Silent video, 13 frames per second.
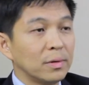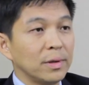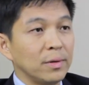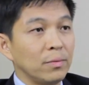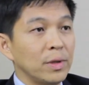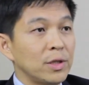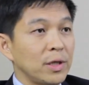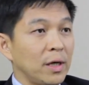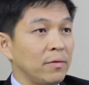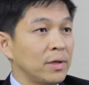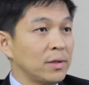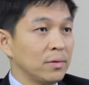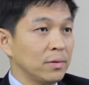In which
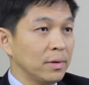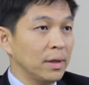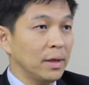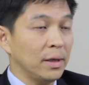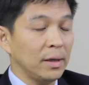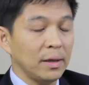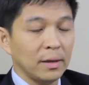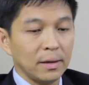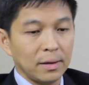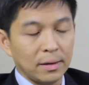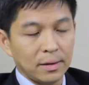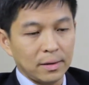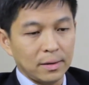areas do they
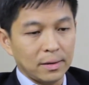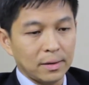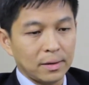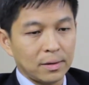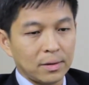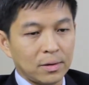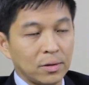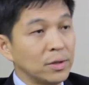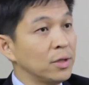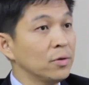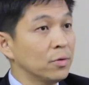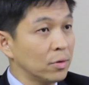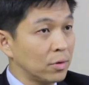
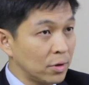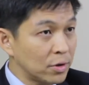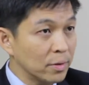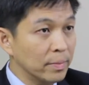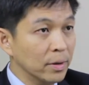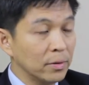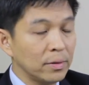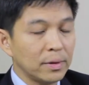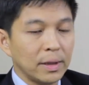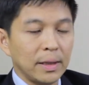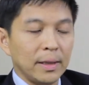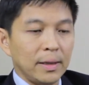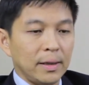continue to contribute?
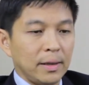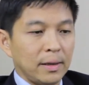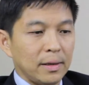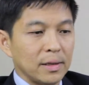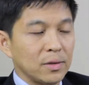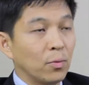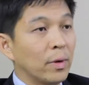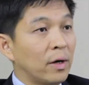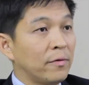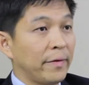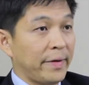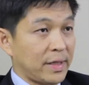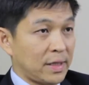There's a
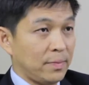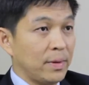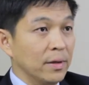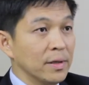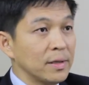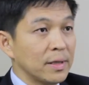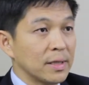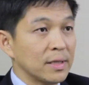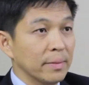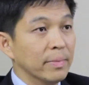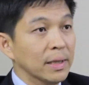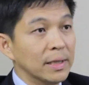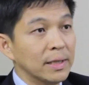wealth of experience and
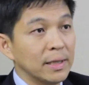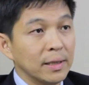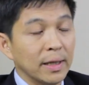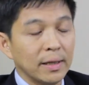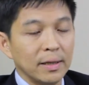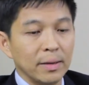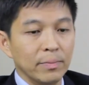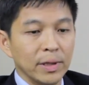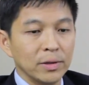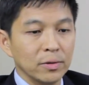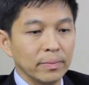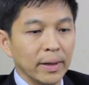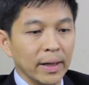stability that they
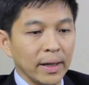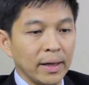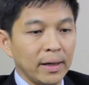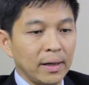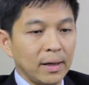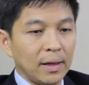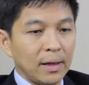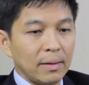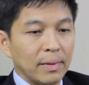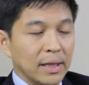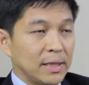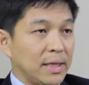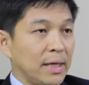bring to bear.
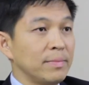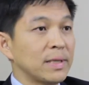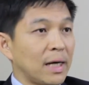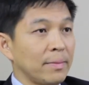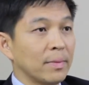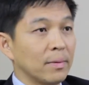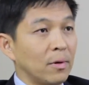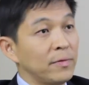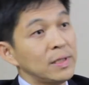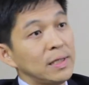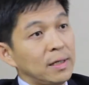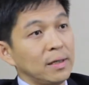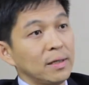But at the same time,
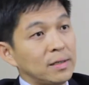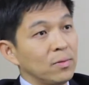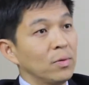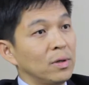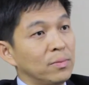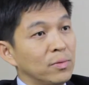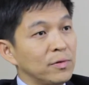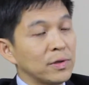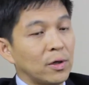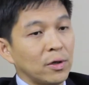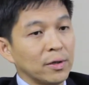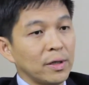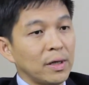obviously, as the world moves
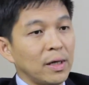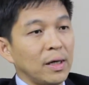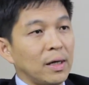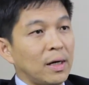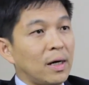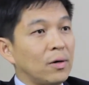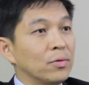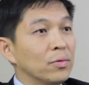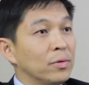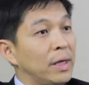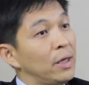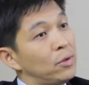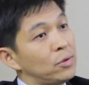on, how
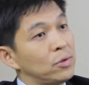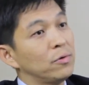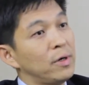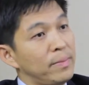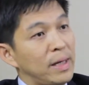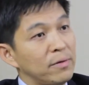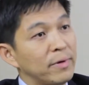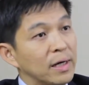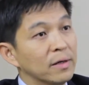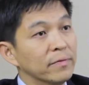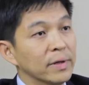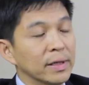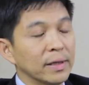do they also remain
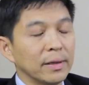relevant?